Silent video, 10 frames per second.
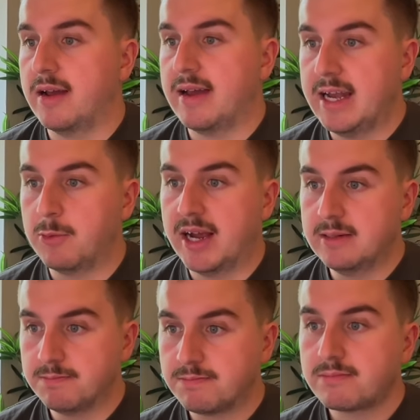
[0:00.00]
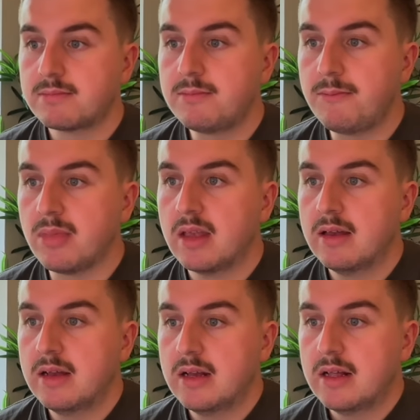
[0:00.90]
anyway,
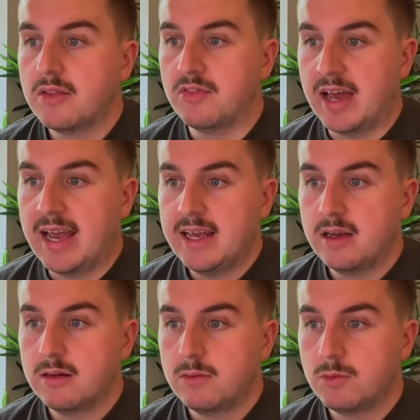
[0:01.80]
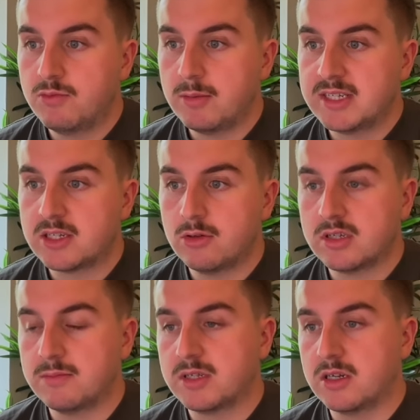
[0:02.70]
they will probably store
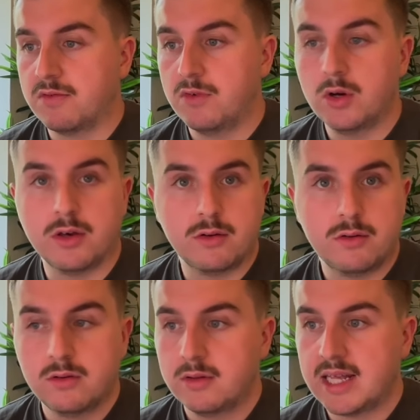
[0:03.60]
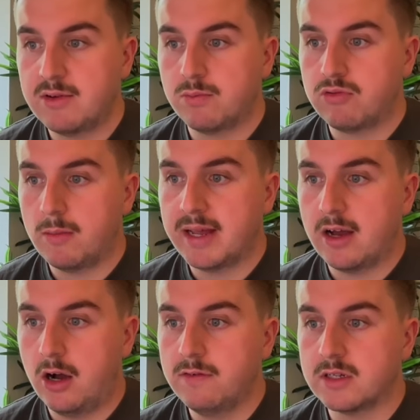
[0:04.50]
some stuff for you. They will probably
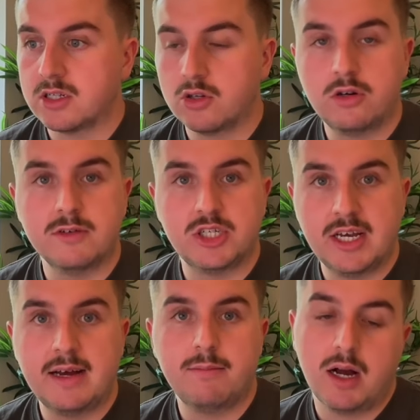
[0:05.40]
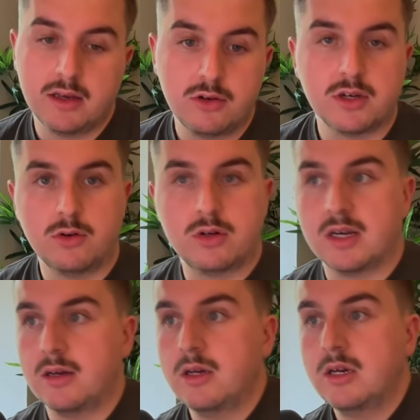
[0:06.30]
offer storage. Yep, you can
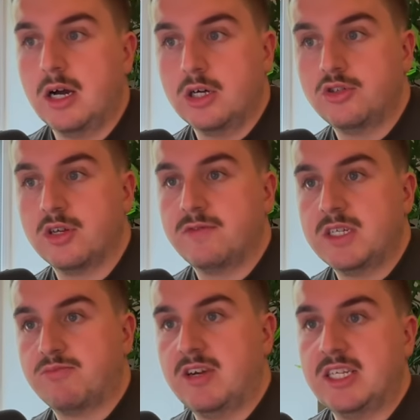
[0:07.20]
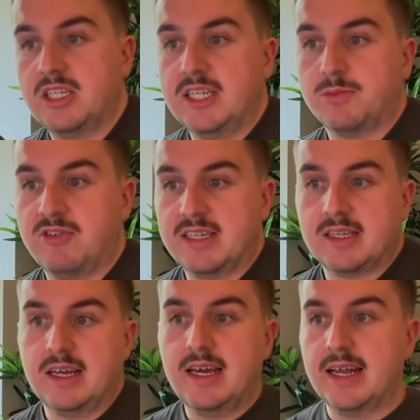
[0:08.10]
order 100 of each
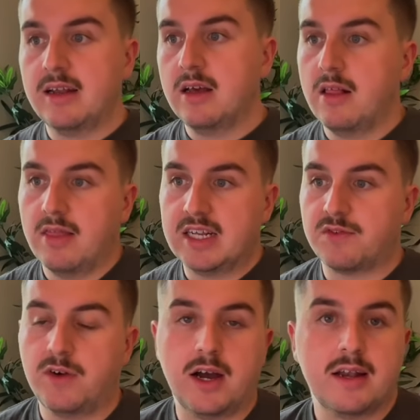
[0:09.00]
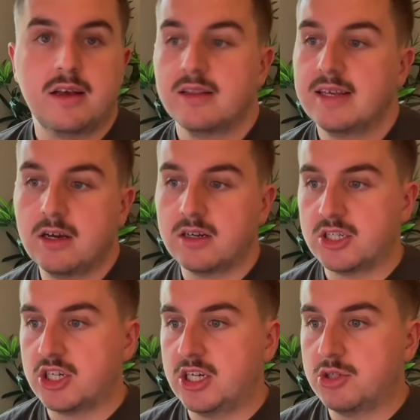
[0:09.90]
bracelet in. That's fine. They're not going to
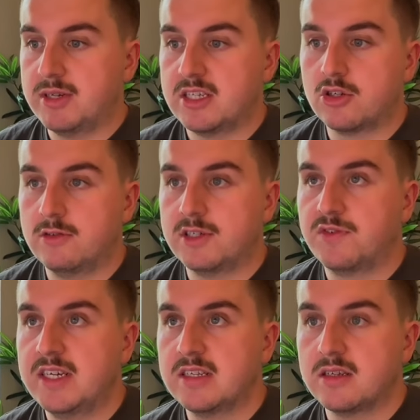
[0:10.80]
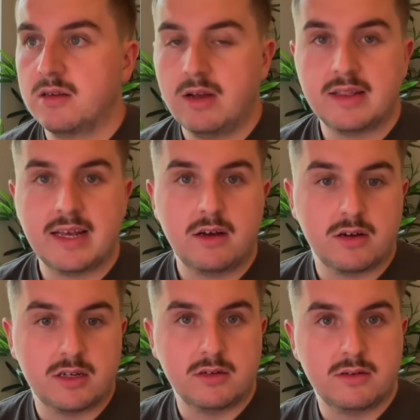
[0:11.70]
charge you any storage fees. They're not
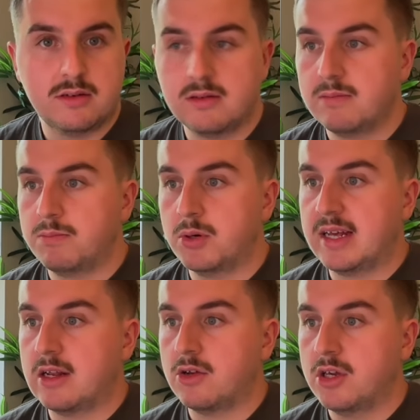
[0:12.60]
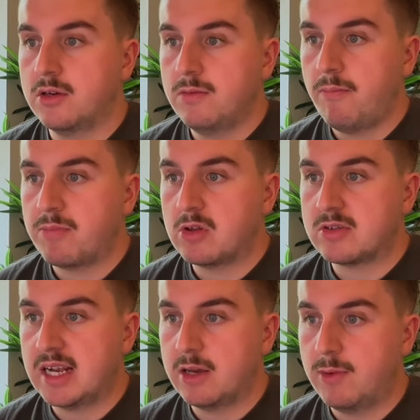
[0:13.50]
going to put that on you. You're
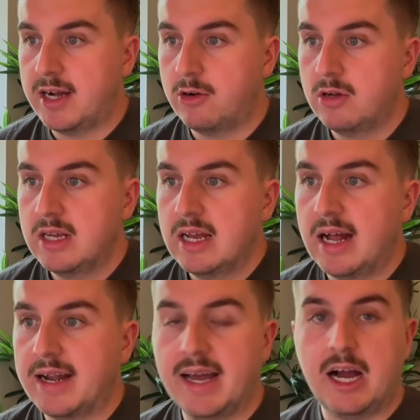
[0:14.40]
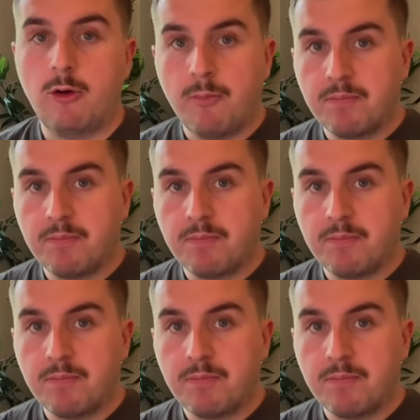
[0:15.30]
selling well. And now,